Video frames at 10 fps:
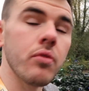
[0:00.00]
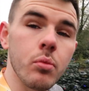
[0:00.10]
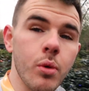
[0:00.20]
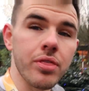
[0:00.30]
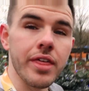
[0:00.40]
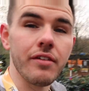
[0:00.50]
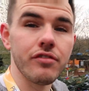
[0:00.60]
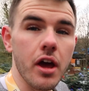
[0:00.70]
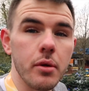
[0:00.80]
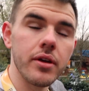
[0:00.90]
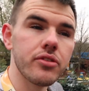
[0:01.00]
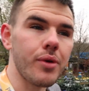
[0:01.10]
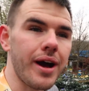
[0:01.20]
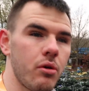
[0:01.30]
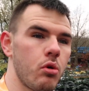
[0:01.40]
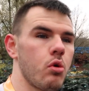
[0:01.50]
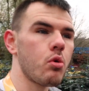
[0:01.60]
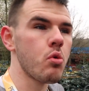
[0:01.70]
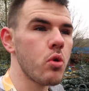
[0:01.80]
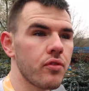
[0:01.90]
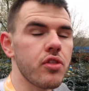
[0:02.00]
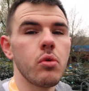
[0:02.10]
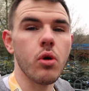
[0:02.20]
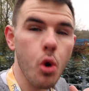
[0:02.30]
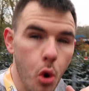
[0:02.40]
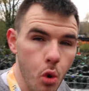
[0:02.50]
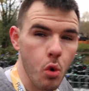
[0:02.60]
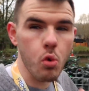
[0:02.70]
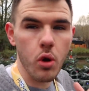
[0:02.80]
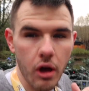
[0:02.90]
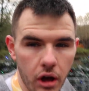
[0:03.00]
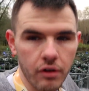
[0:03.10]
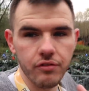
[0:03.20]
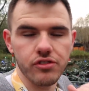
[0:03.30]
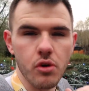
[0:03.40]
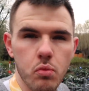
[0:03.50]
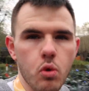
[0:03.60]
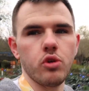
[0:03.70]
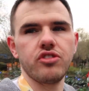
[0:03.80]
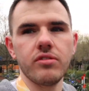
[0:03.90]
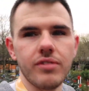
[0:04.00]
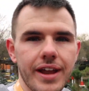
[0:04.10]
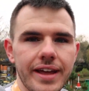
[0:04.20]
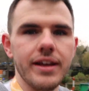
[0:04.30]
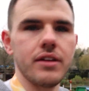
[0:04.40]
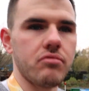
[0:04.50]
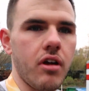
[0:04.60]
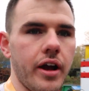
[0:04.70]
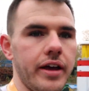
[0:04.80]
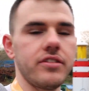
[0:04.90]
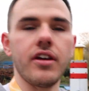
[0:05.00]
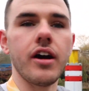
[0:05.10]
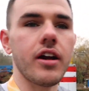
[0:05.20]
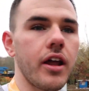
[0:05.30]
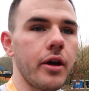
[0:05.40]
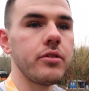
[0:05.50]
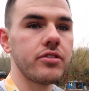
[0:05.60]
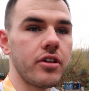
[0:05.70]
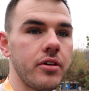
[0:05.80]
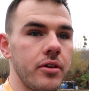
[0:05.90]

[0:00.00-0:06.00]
One thing of note as well, all of the water related rides are closed.